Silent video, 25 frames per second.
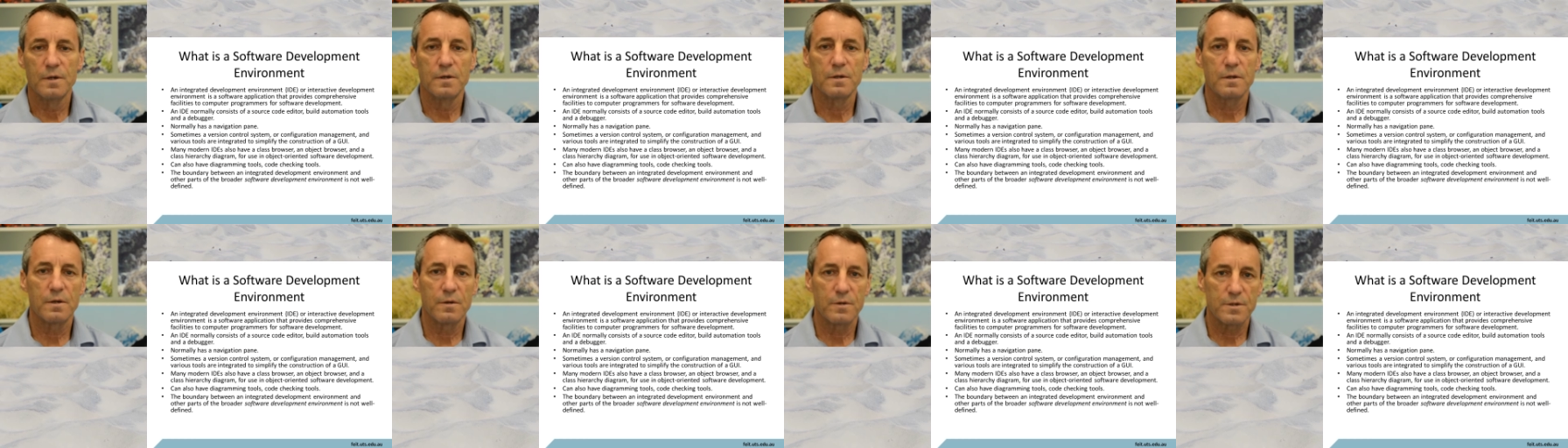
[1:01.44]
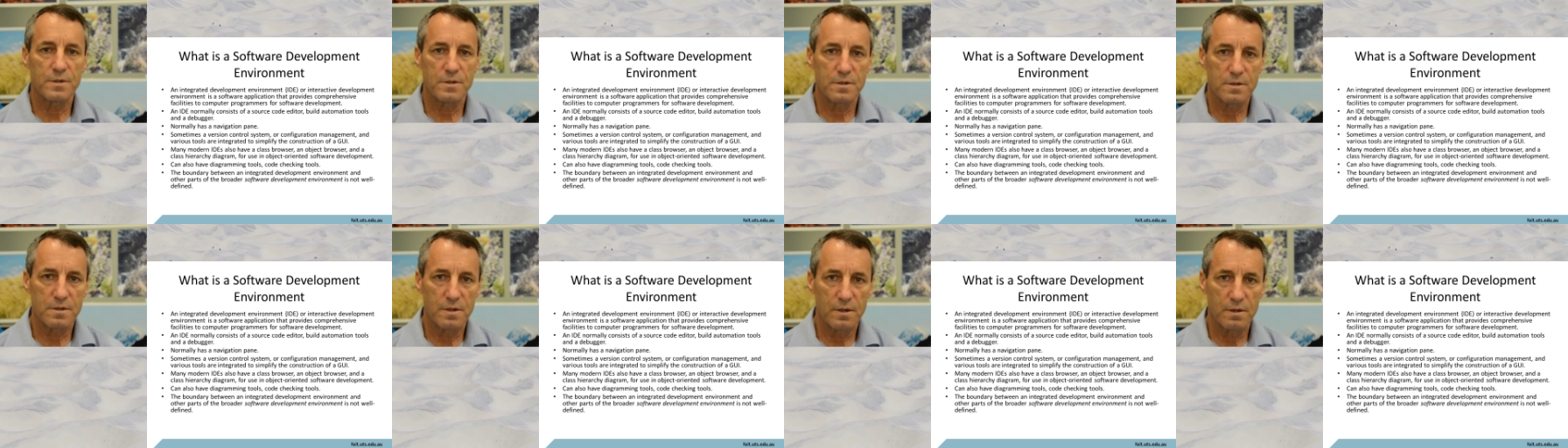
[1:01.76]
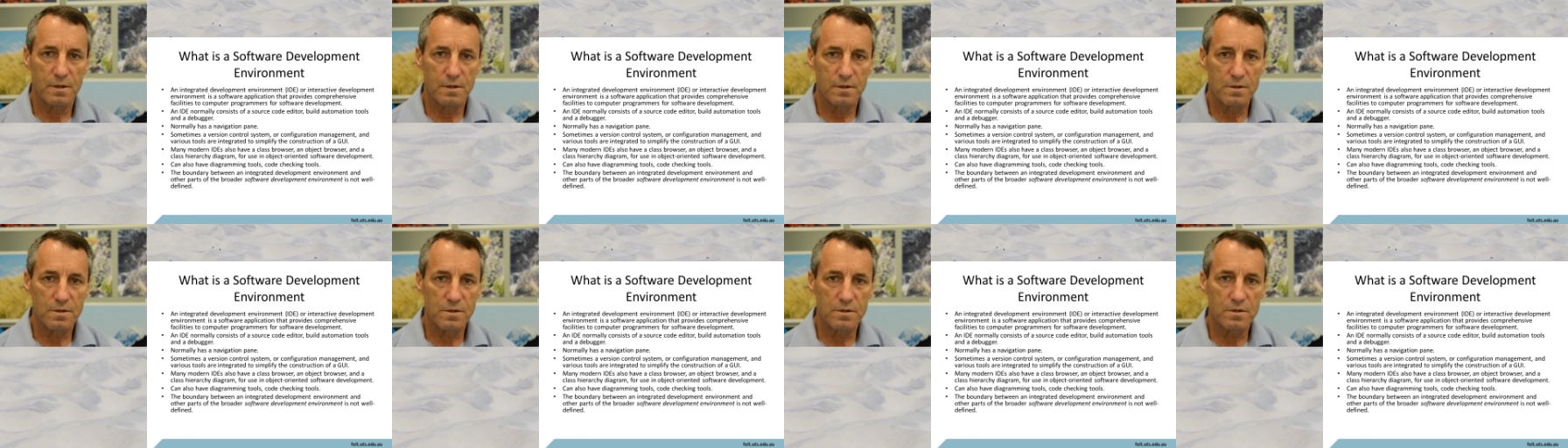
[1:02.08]
Now, as I
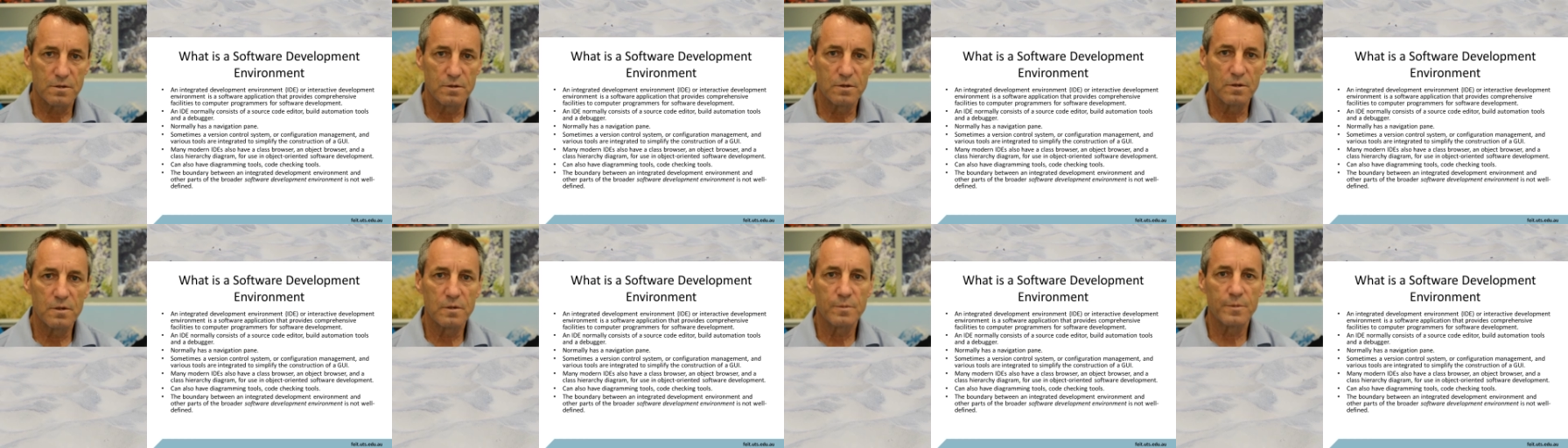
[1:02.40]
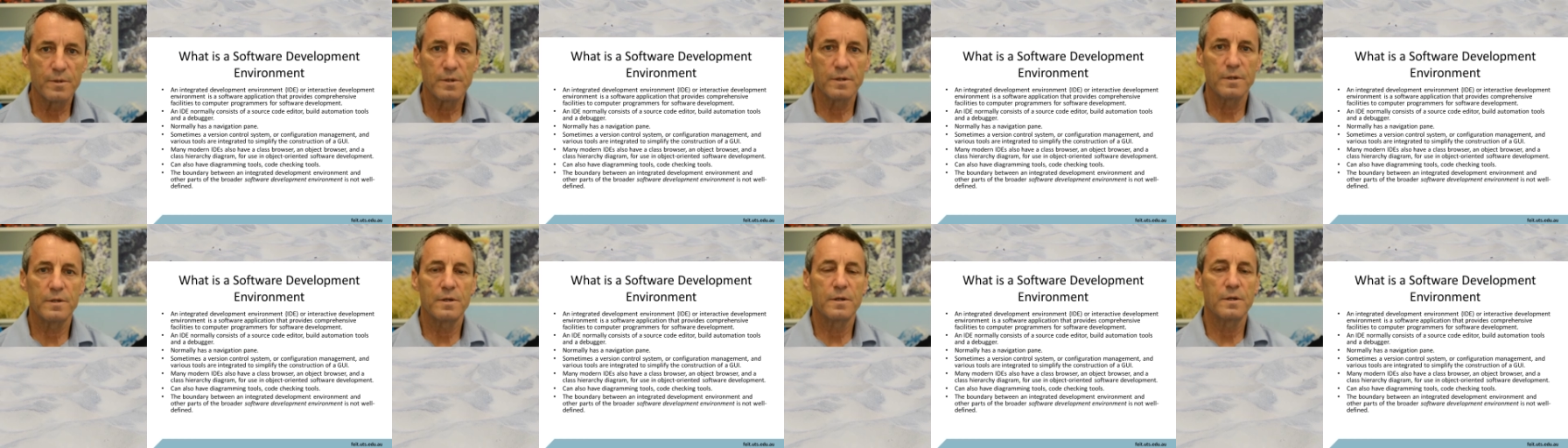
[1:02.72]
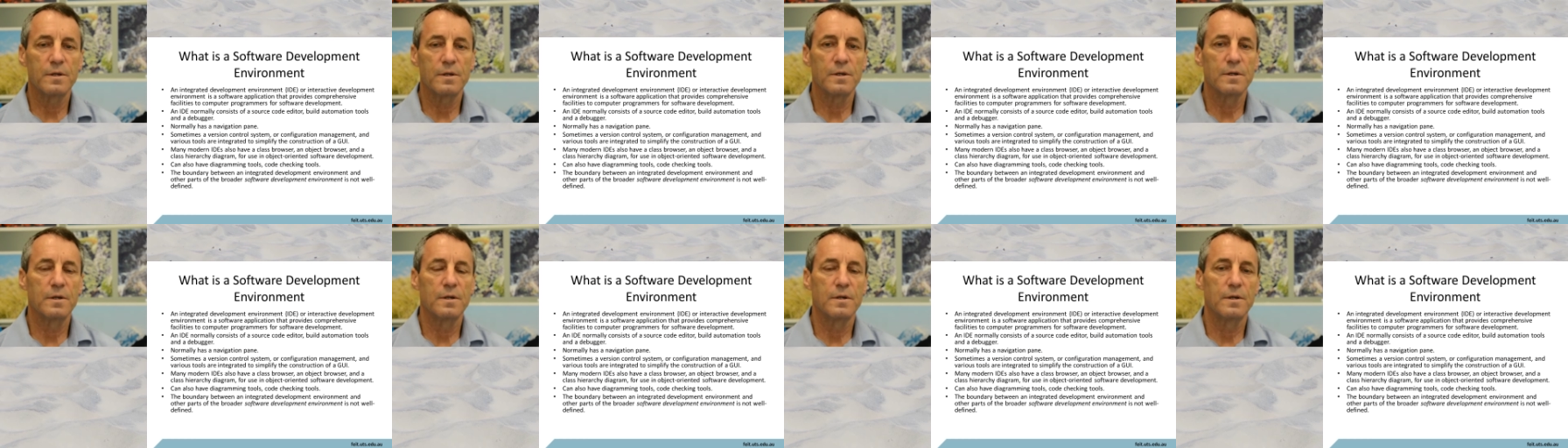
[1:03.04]
said, this is
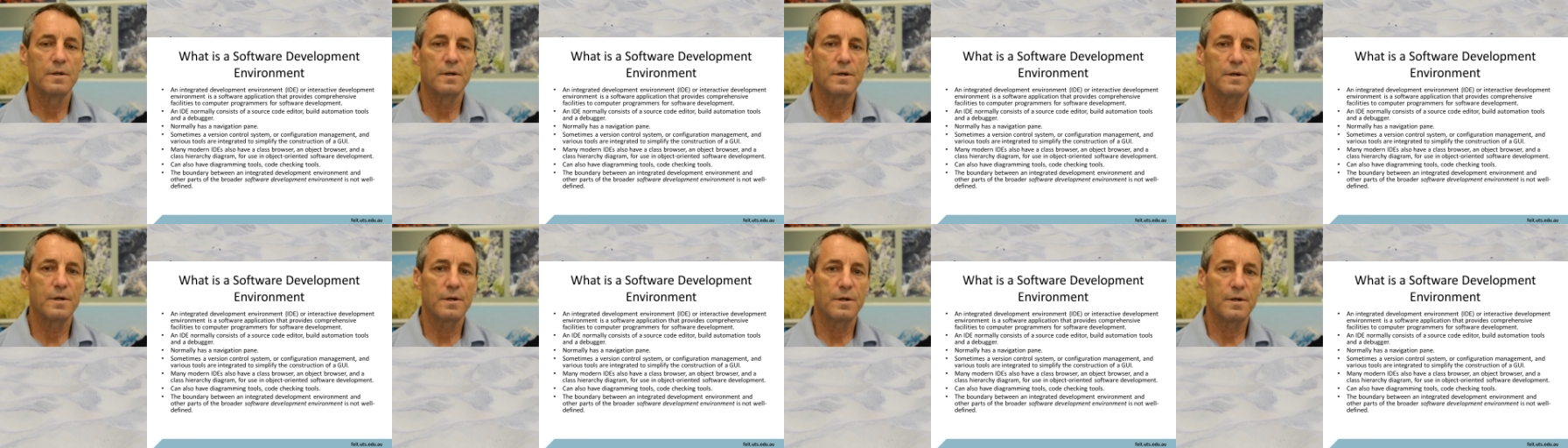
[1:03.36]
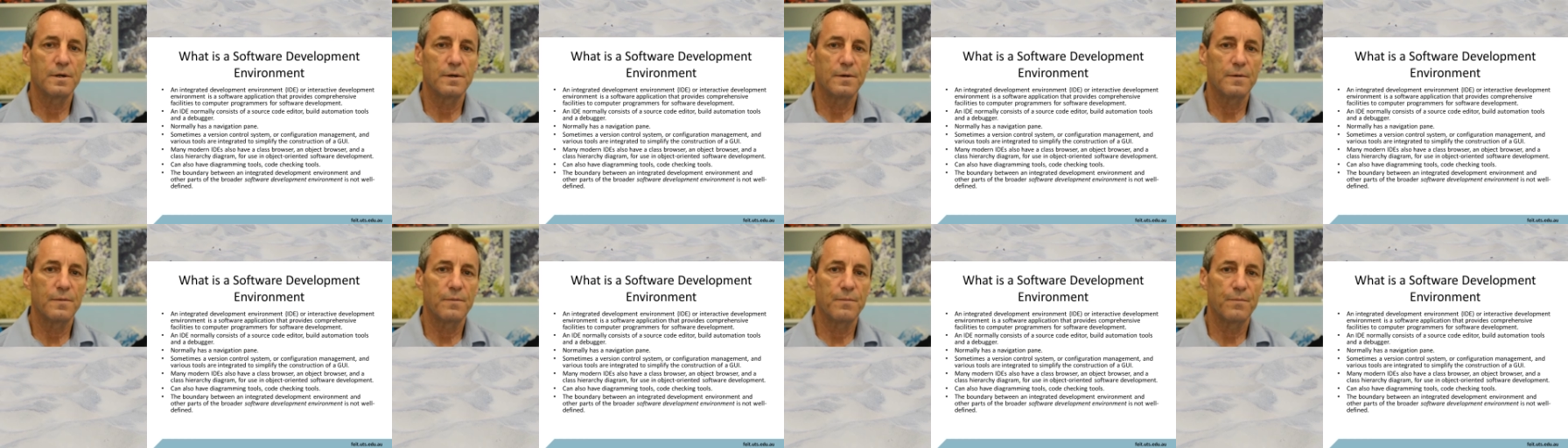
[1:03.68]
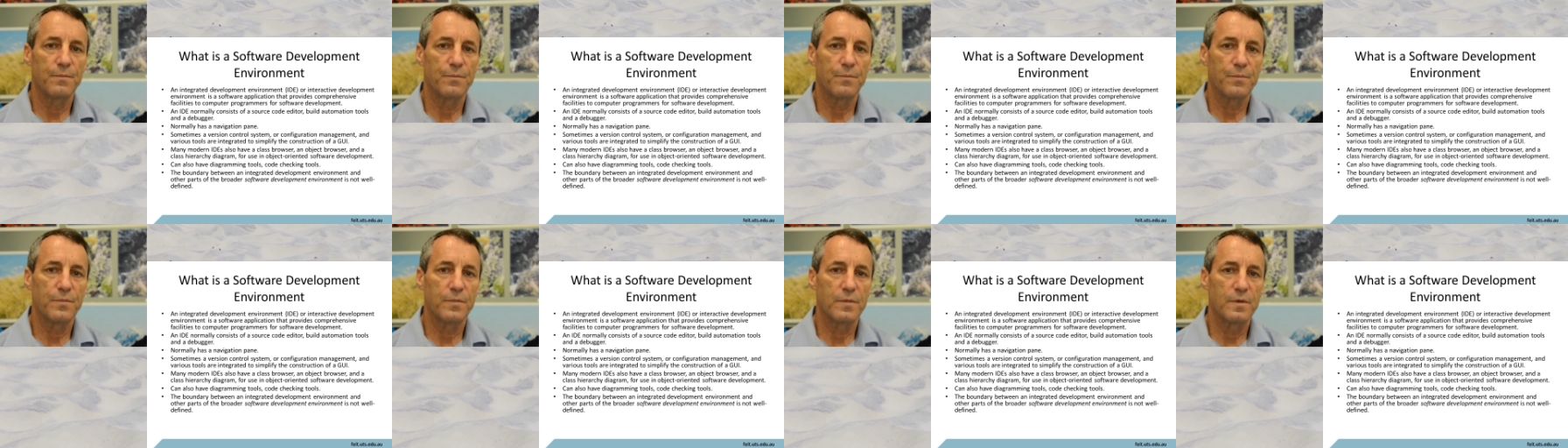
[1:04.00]
normally um,